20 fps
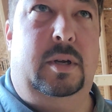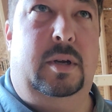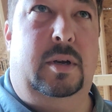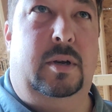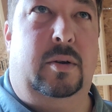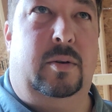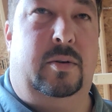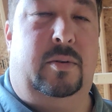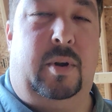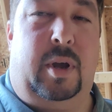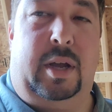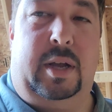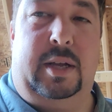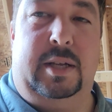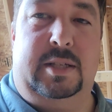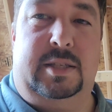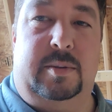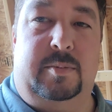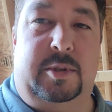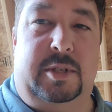I'm gonna try and
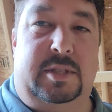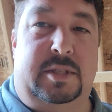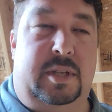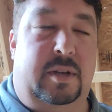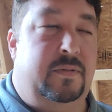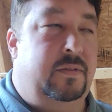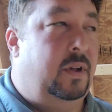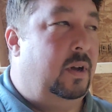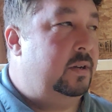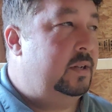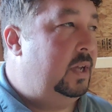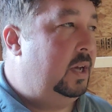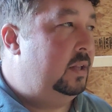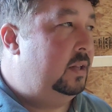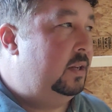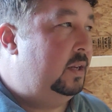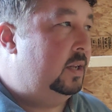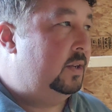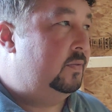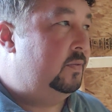get some of this stuff knocked
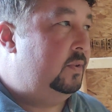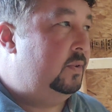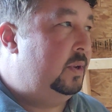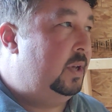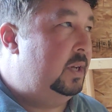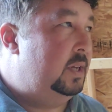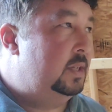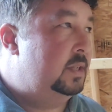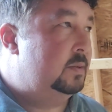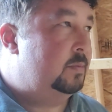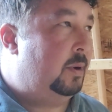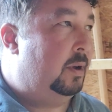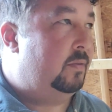out in the next few days.